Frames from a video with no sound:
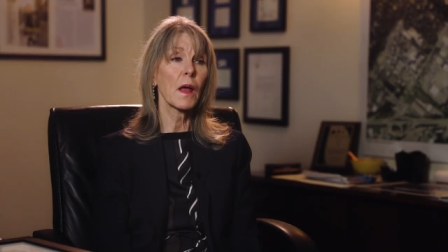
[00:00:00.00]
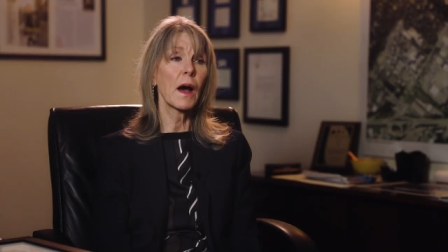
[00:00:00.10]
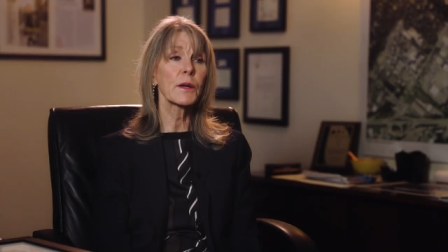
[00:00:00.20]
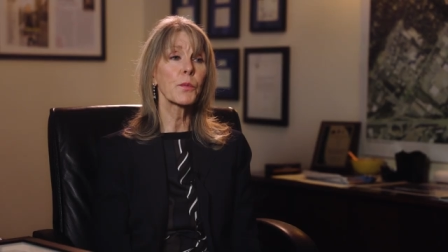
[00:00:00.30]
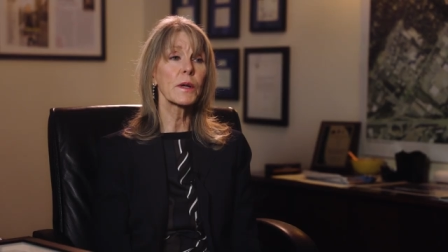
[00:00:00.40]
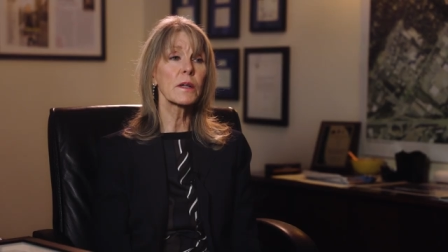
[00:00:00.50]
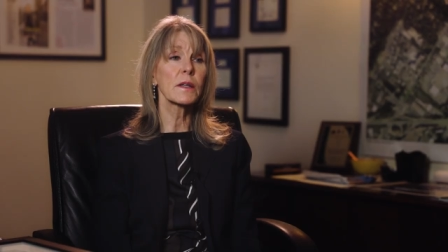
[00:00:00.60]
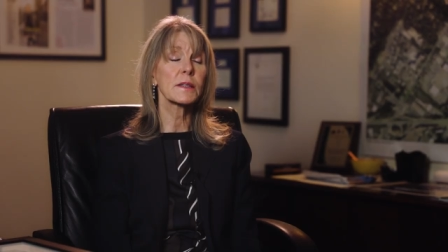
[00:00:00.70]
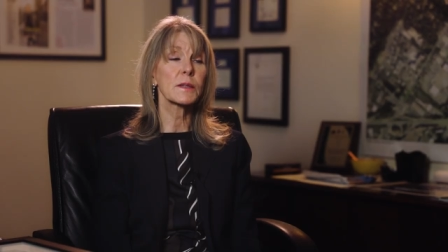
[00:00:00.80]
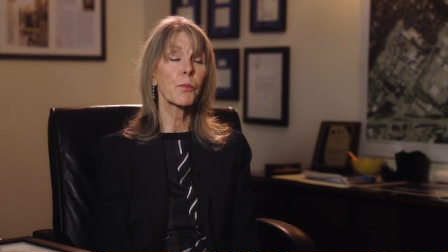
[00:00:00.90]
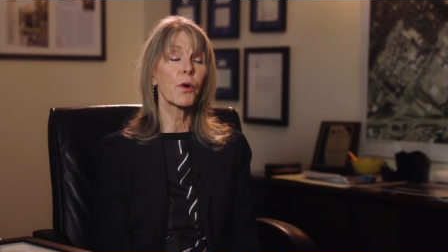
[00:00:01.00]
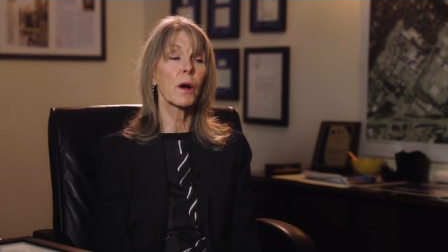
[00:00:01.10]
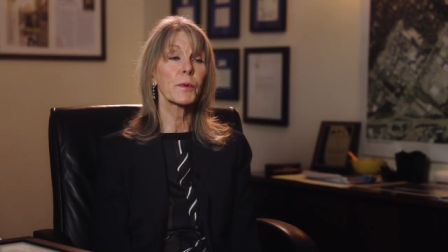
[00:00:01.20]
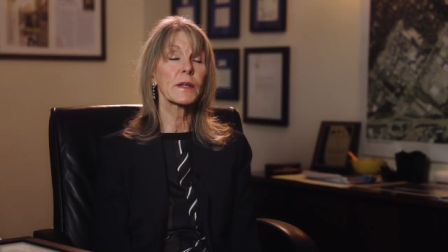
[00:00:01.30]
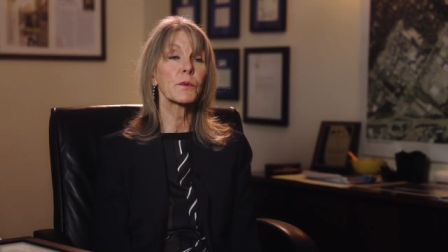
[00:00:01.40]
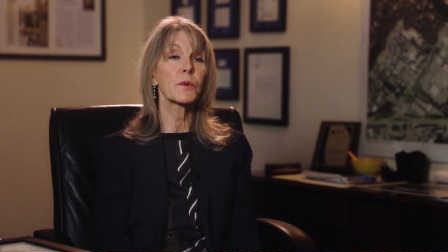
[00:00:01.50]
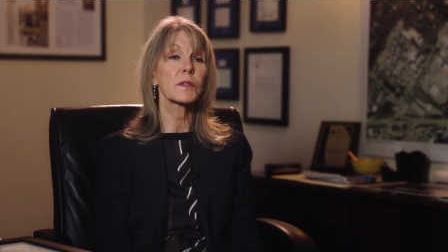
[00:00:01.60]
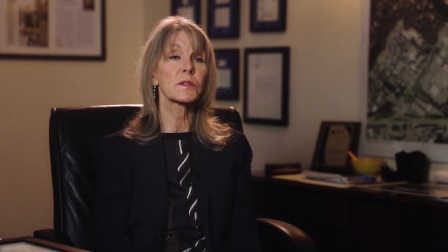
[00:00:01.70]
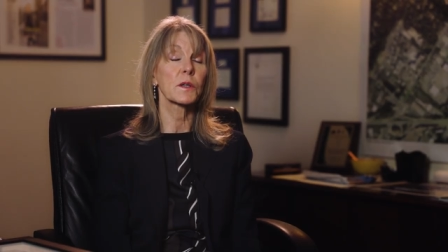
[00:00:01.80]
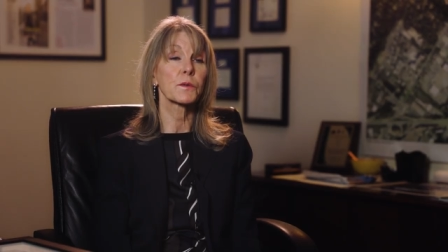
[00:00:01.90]
I realized the property
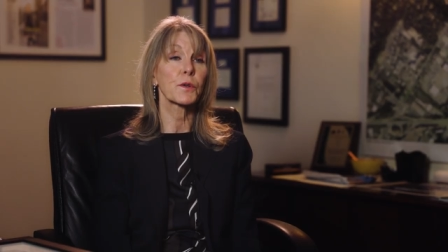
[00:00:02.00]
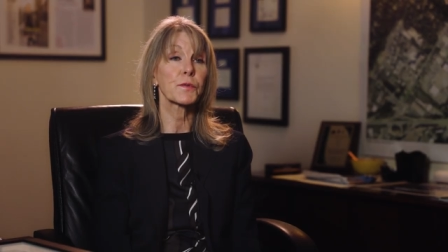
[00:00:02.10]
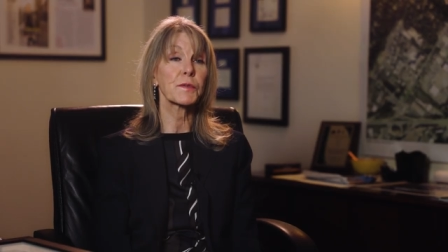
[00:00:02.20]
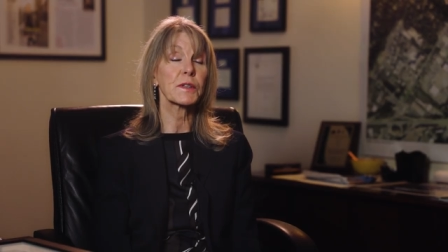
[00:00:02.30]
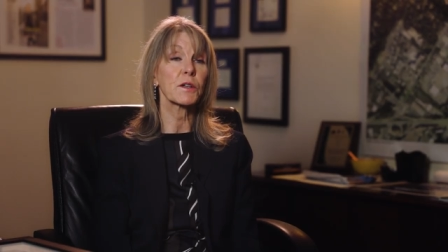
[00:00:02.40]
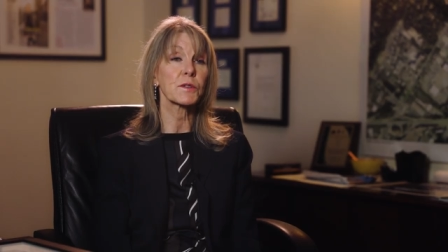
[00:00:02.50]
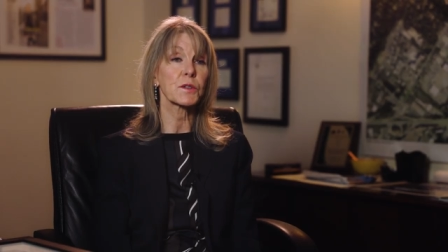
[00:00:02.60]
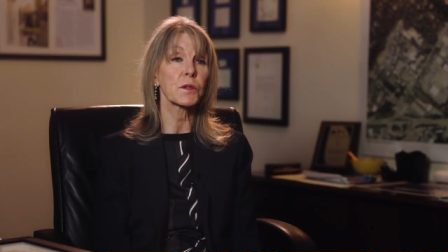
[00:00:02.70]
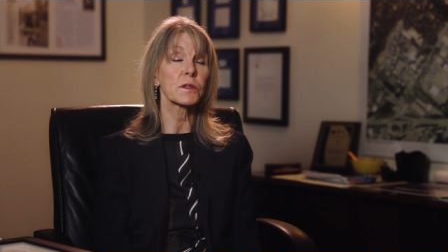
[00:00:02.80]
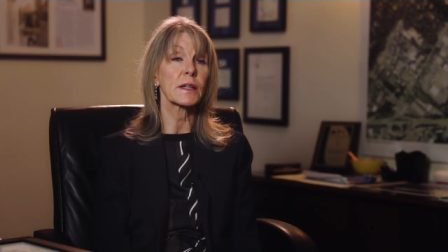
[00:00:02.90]
was over 50 years old,